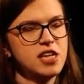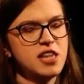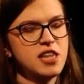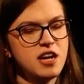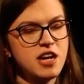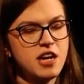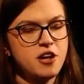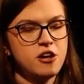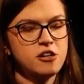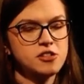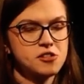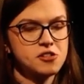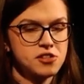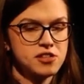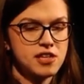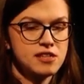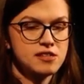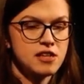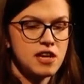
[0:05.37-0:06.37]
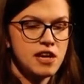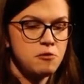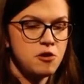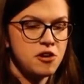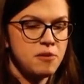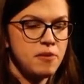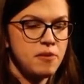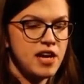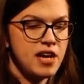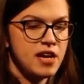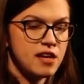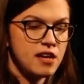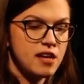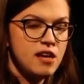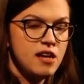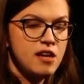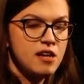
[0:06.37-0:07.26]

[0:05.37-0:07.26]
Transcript: And then he also says, I want to make